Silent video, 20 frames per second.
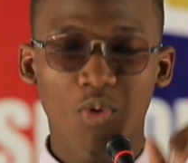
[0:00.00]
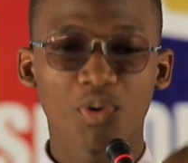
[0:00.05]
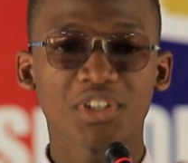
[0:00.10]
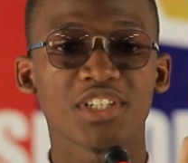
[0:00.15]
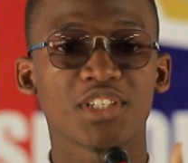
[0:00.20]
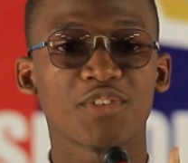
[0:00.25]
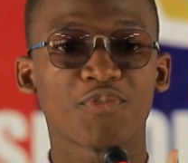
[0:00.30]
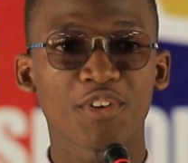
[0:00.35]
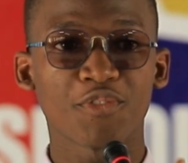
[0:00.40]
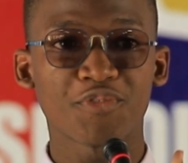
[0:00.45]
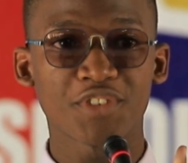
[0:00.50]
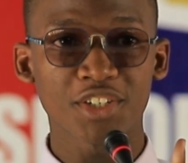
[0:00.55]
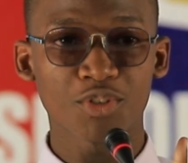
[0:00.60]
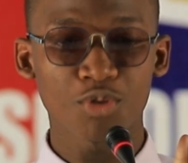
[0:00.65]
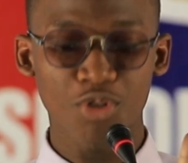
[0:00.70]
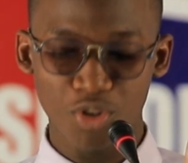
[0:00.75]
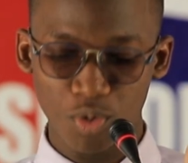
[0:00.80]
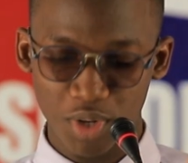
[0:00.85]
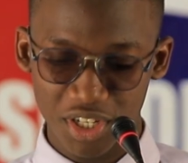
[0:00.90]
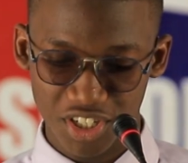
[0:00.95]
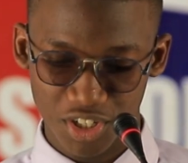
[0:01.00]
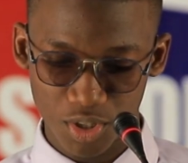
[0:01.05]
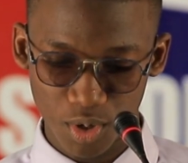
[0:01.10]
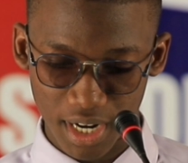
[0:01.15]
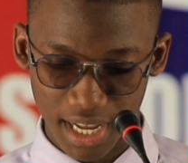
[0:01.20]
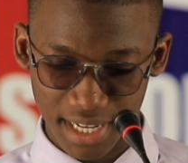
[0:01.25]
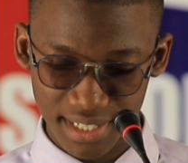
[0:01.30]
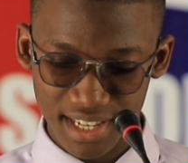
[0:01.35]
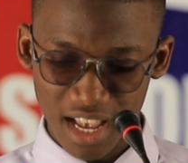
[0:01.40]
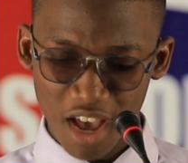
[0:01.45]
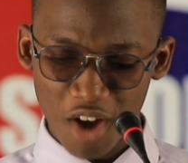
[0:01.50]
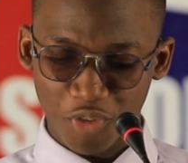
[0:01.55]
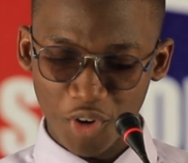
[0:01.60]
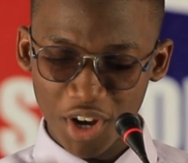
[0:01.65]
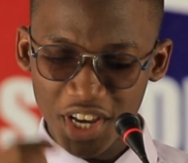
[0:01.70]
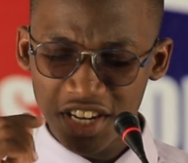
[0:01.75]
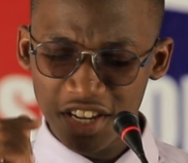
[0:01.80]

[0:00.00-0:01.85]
which is $52 for